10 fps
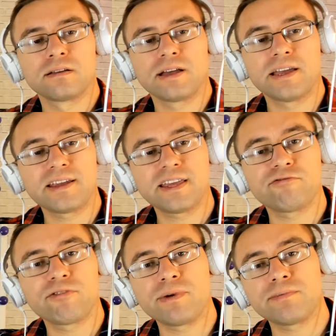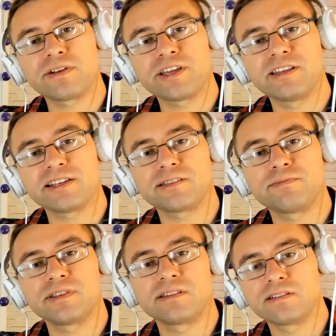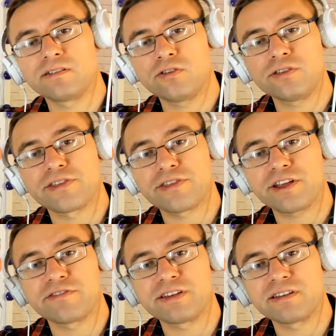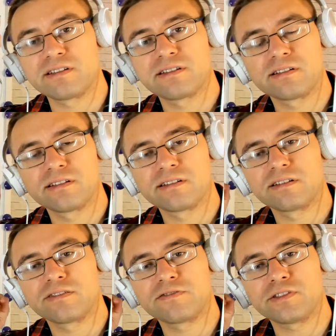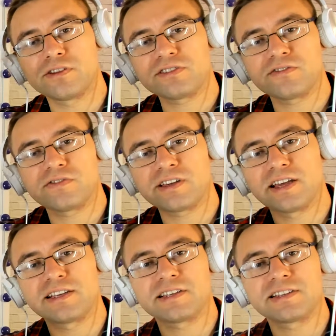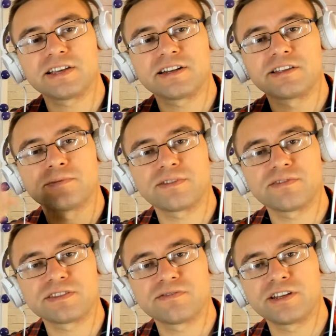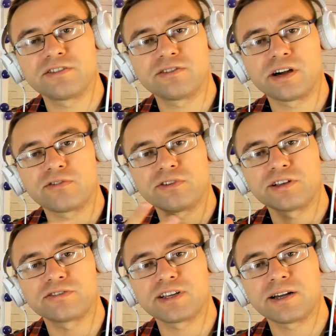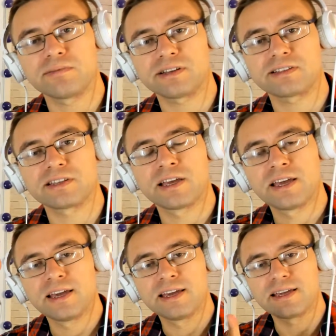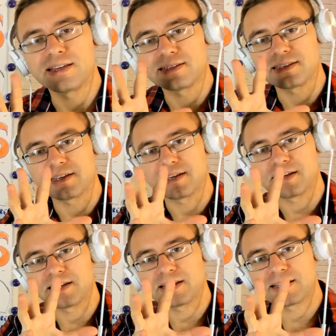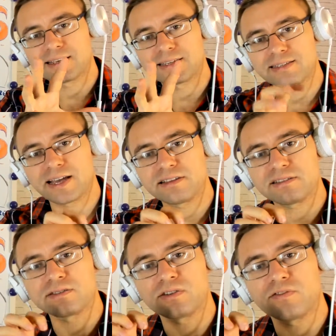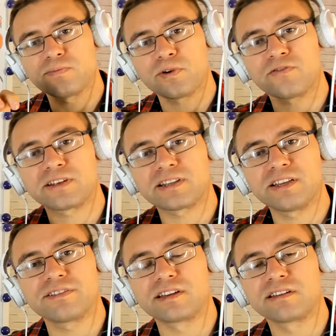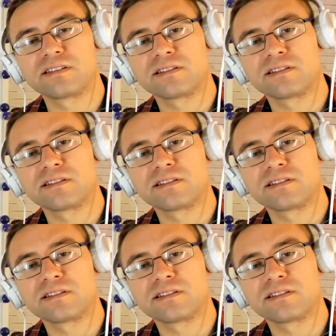And again, remember, he doesn't mean only theory. Philosophy, as I said in the previous video, according to Iamblichus, is a science of perfect living.